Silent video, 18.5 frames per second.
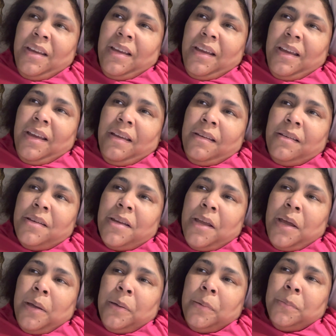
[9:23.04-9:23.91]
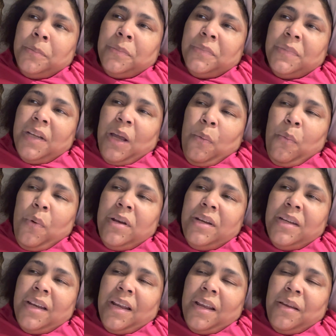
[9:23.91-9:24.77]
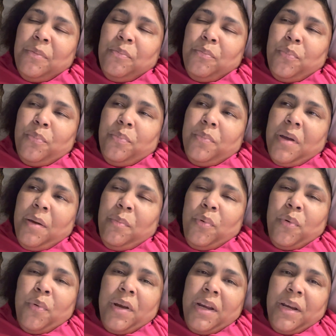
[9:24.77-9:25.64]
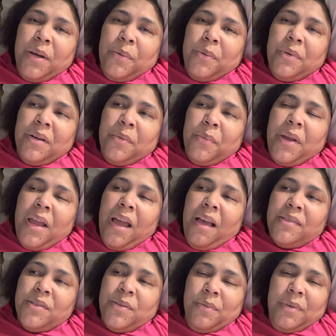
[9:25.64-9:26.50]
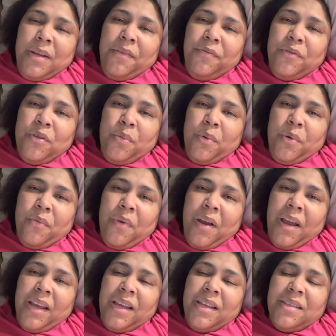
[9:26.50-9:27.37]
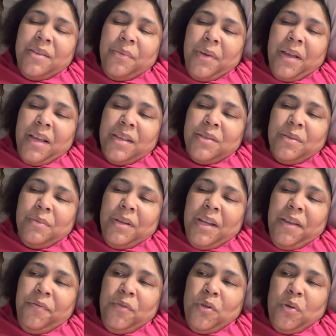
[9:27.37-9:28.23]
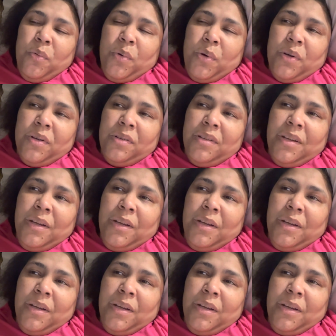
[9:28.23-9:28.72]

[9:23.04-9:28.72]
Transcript: And I wanted a burrito, and we had some leftover rice, and we had some leftover,